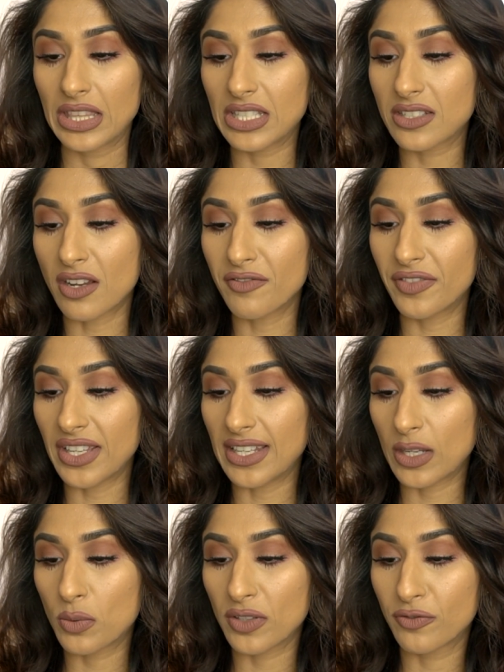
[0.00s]
This comfy
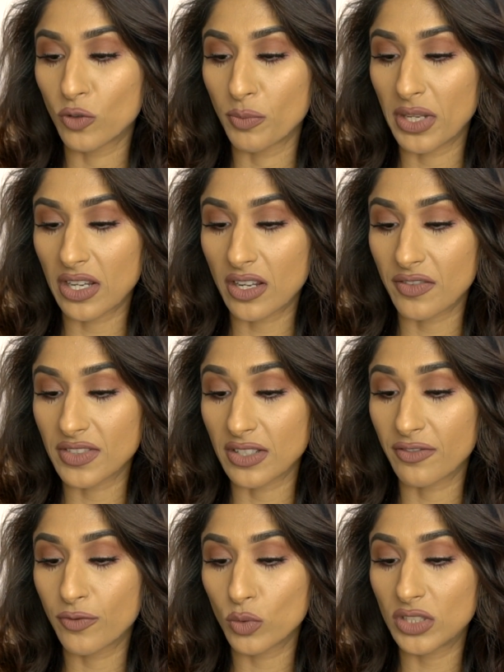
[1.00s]
liquid formula comes
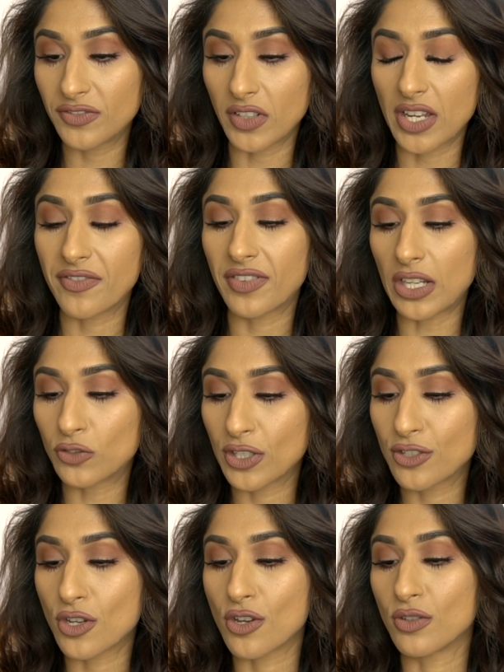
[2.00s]
in 45
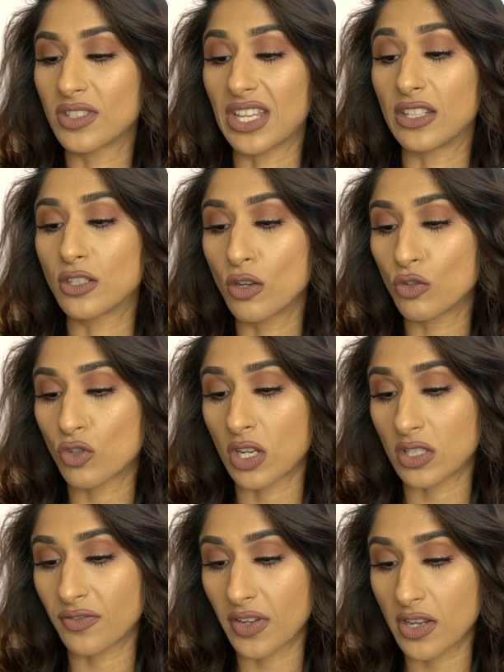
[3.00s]
flattering tones that don't
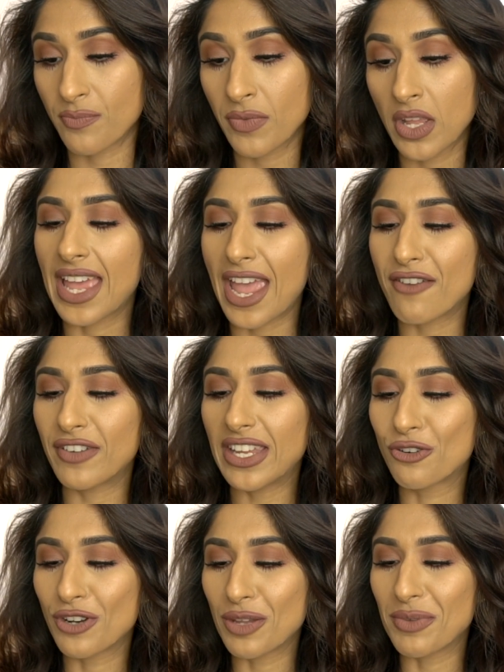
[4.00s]
transfer. Every
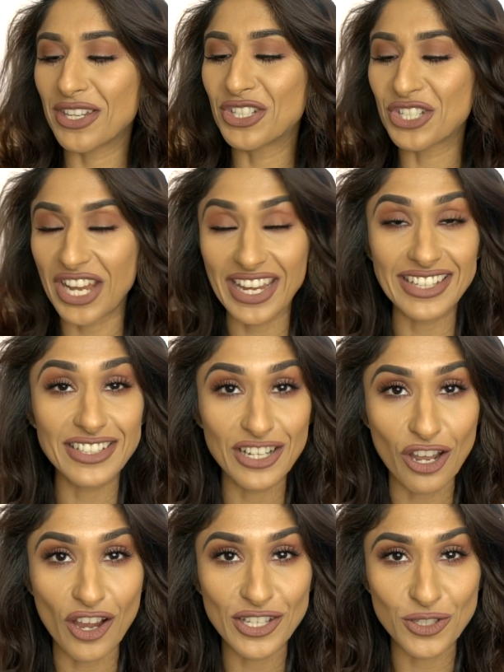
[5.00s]
creamy shade
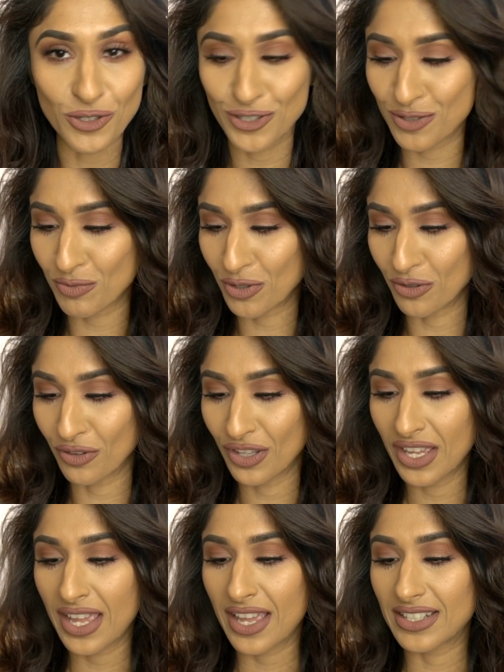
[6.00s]
glides on smooth,
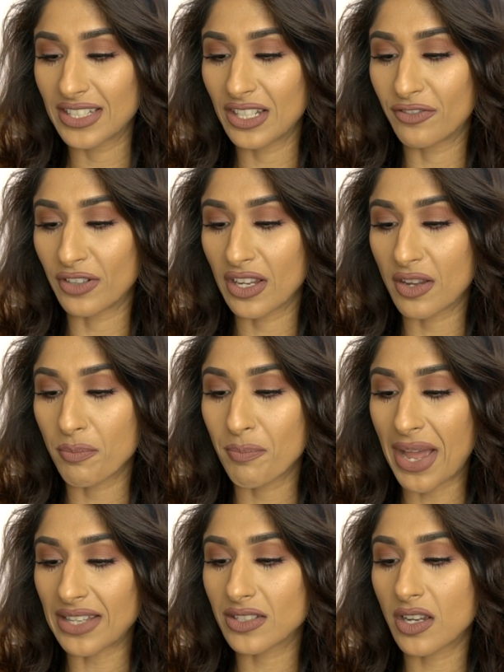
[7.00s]
delivering
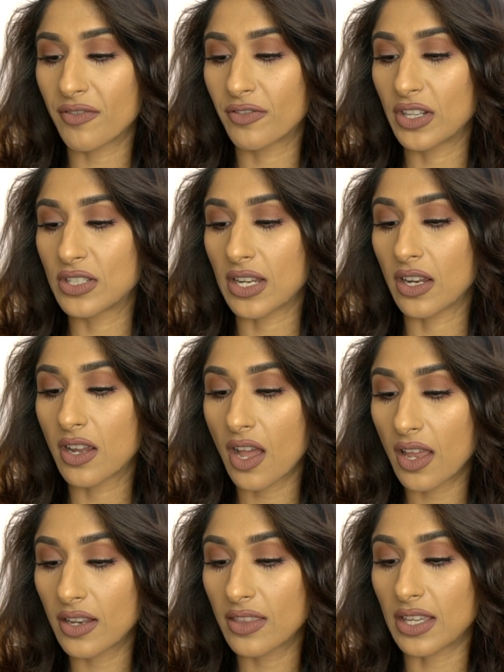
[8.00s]
matte coverage and
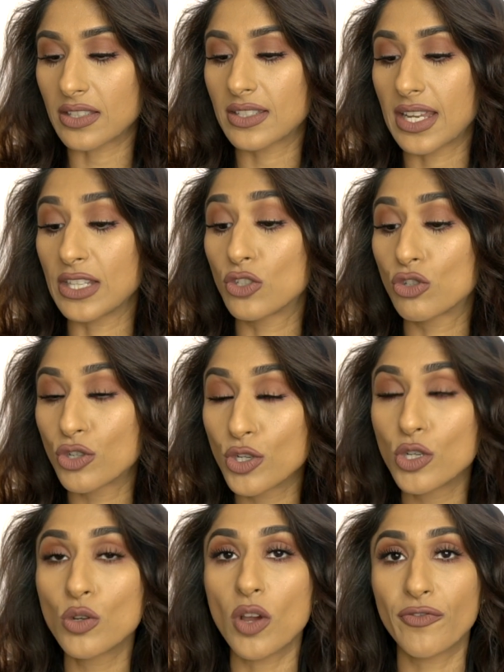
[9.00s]
colour that stays
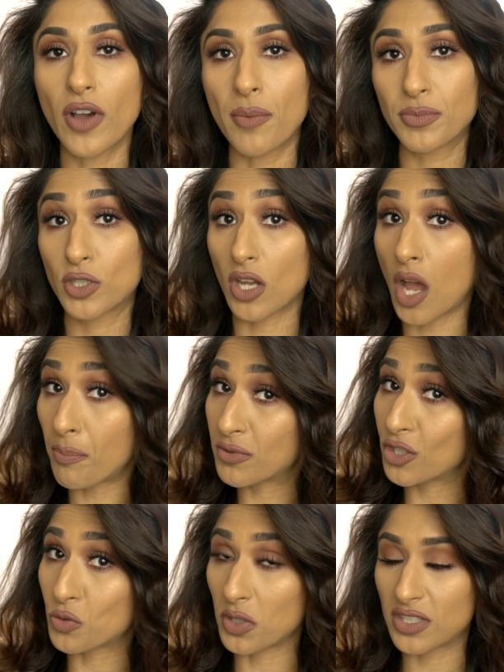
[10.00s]
true for
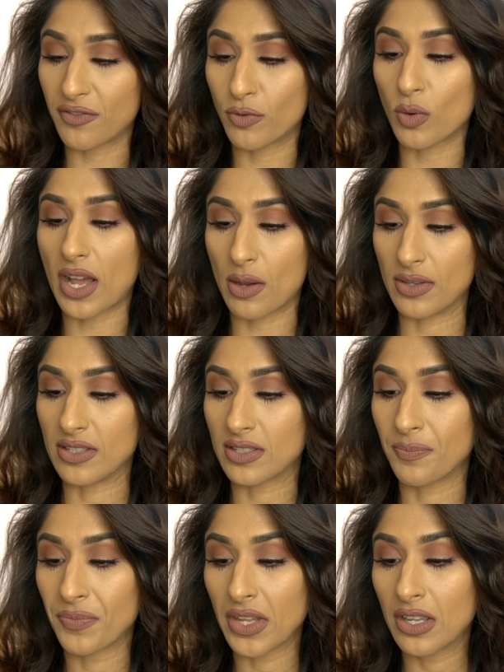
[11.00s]
up to 24 hours.